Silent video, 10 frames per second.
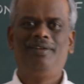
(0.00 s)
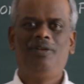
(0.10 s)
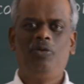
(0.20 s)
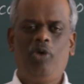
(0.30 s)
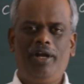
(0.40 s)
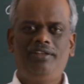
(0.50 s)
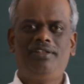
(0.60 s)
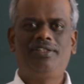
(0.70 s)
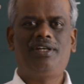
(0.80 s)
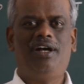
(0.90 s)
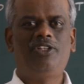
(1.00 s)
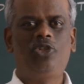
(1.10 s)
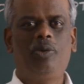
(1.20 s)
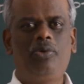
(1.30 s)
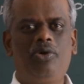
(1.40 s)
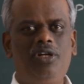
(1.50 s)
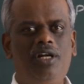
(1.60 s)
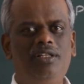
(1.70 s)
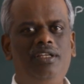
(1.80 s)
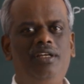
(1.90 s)
Why this is called so
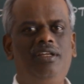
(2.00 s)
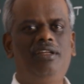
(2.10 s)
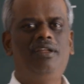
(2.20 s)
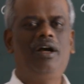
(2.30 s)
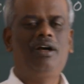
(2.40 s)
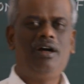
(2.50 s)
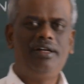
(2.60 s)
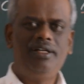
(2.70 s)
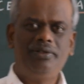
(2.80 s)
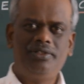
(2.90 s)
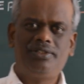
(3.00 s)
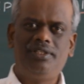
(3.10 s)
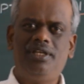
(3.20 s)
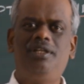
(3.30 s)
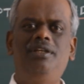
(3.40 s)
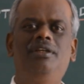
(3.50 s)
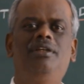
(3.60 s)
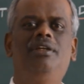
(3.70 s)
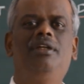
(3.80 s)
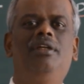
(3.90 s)
proton theory? According to this theory,
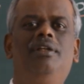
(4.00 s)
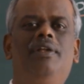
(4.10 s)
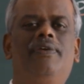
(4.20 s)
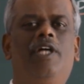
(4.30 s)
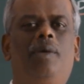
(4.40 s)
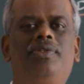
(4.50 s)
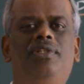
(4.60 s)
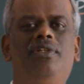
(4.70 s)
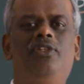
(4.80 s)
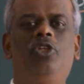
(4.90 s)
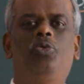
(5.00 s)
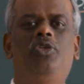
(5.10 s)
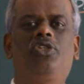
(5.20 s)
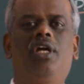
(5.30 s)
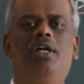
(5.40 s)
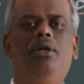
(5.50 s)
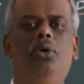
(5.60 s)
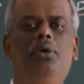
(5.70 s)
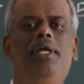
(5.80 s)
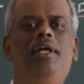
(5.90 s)
the substances which can
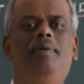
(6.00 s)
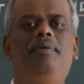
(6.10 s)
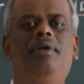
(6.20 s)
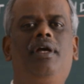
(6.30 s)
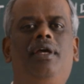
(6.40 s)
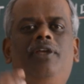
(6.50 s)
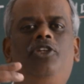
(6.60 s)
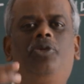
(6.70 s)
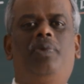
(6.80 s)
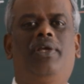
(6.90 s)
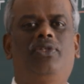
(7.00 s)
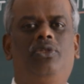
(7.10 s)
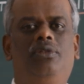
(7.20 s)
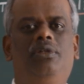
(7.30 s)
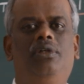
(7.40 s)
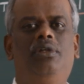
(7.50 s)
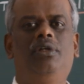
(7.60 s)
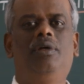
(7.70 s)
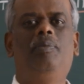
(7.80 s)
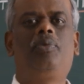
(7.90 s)
donate H plus,
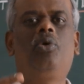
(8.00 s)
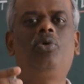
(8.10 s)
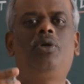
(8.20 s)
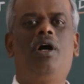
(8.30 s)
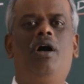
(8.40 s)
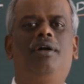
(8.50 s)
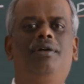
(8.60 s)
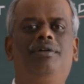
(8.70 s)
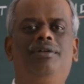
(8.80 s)
proton,